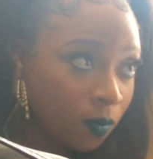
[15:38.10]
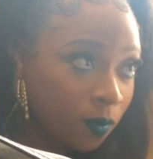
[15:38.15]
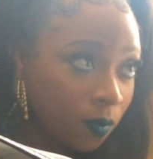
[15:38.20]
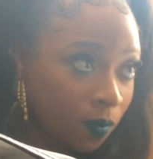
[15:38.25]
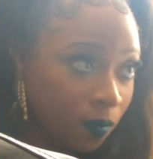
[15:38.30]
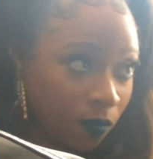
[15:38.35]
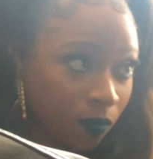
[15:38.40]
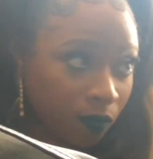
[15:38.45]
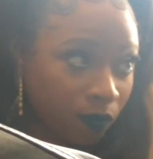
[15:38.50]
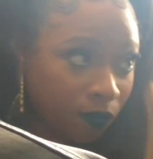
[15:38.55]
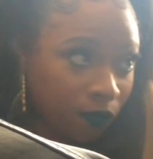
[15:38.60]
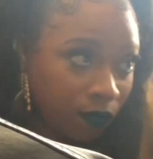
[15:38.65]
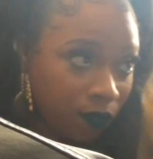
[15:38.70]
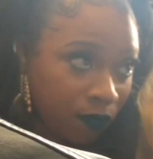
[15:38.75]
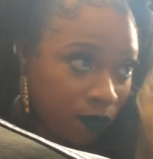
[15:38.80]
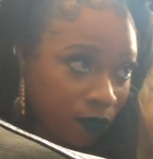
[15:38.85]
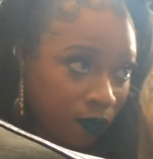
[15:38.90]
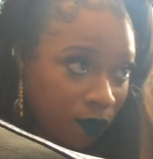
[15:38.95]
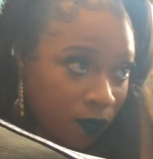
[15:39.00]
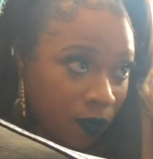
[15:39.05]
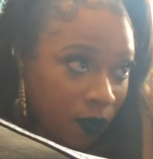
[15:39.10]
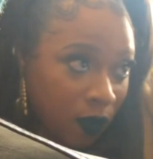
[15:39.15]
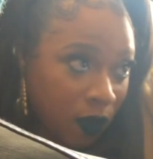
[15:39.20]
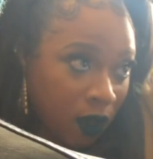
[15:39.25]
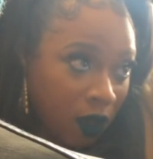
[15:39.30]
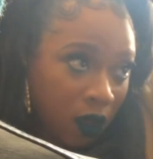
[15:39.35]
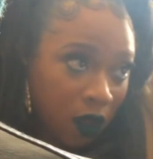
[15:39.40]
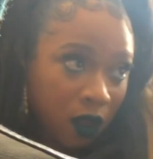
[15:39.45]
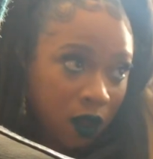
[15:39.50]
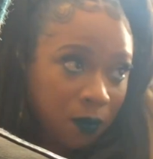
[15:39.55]
Is this
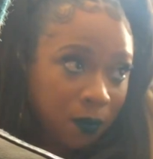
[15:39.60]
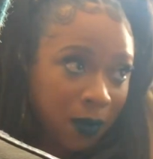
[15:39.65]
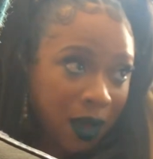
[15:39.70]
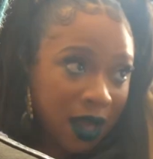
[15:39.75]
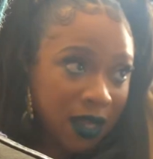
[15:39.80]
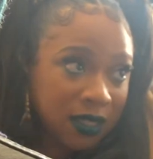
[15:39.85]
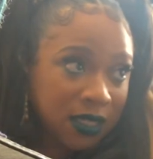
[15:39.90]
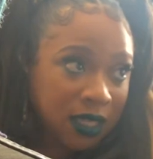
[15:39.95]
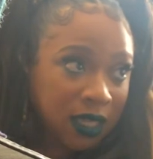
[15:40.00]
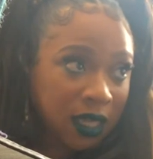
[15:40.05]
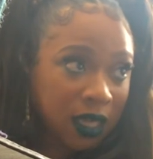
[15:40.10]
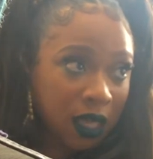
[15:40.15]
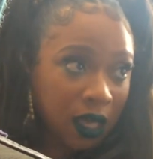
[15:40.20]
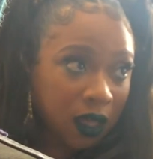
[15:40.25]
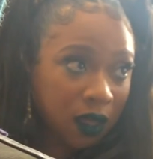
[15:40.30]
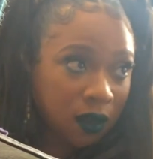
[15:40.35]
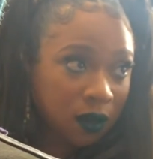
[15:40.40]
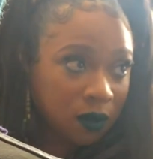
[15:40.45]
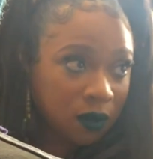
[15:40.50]
Zoom? Monty.